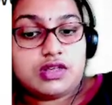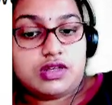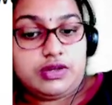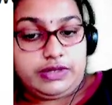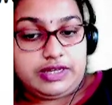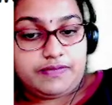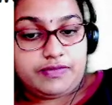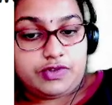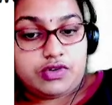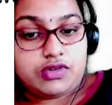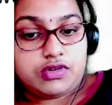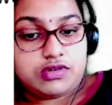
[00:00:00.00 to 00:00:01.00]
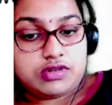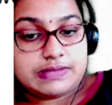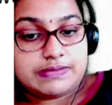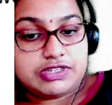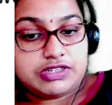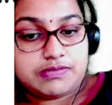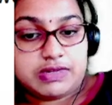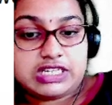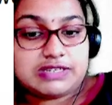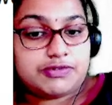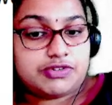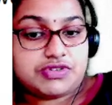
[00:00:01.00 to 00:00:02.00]
okay, or symmetric
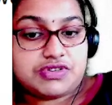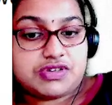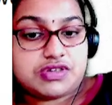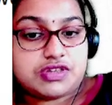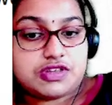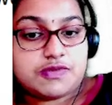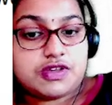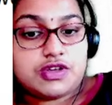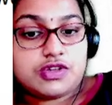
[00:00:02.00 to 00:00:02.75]
multiprocessor system.